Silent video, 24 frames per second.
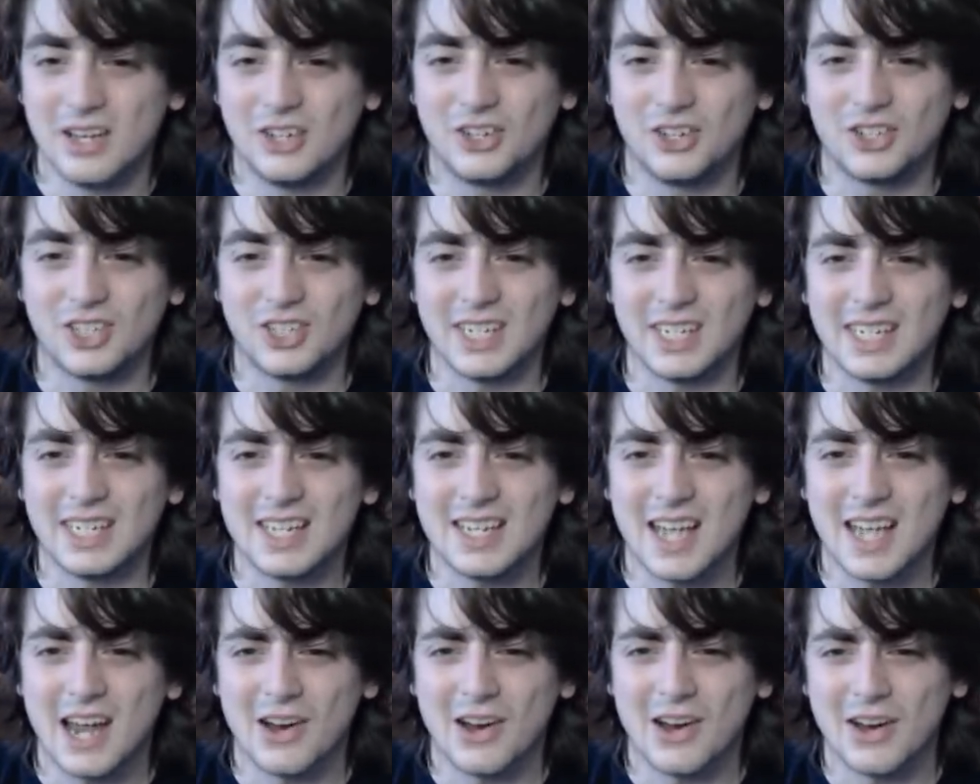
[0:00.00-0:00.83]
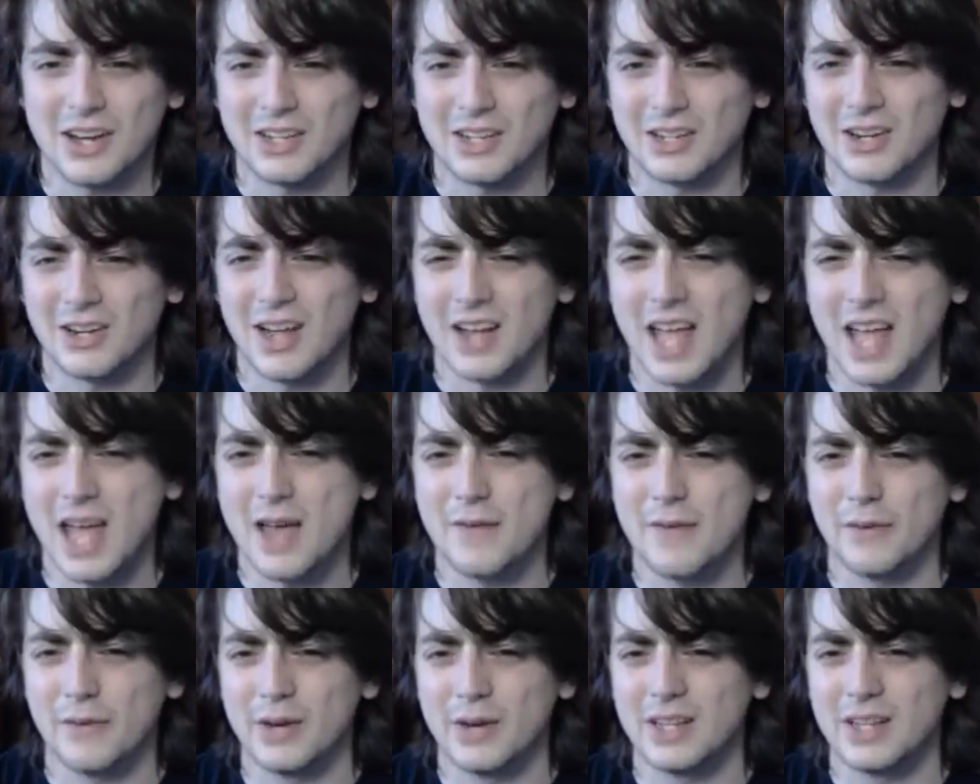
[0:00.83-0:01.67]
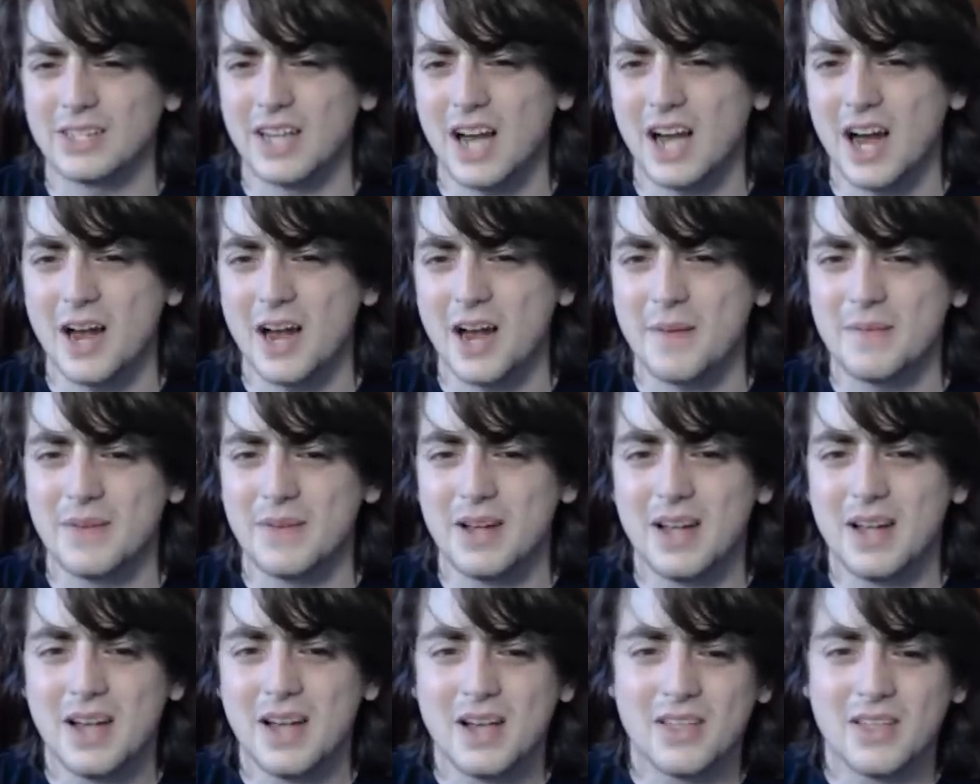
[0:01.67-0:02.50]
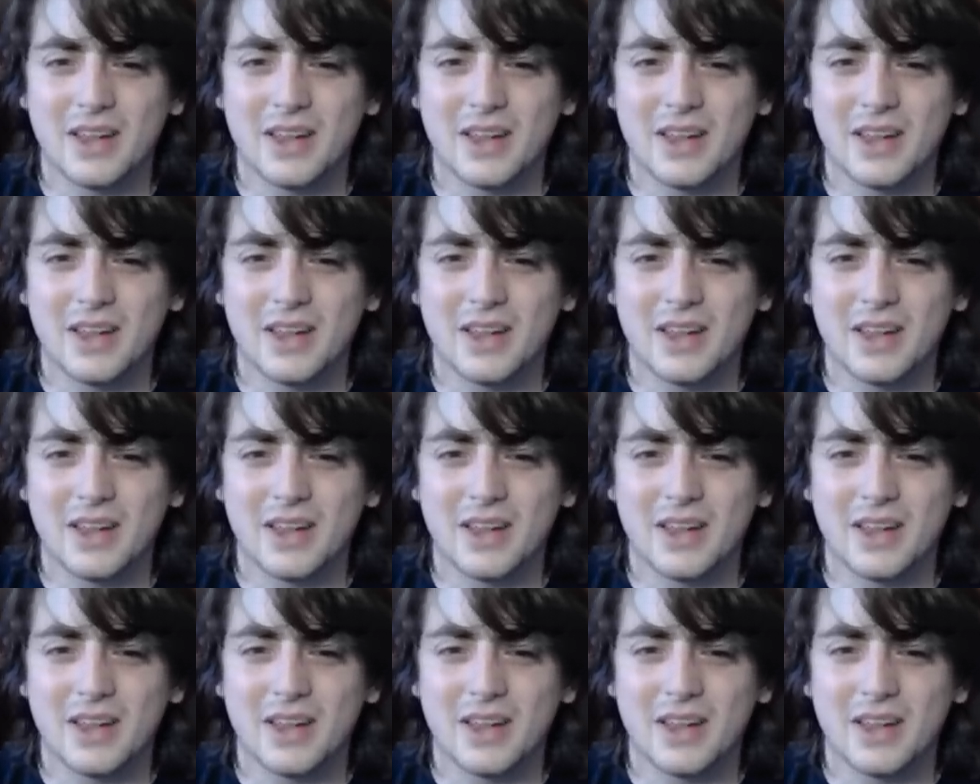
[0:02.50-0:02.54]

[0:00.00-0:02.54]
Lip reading: shitty character every time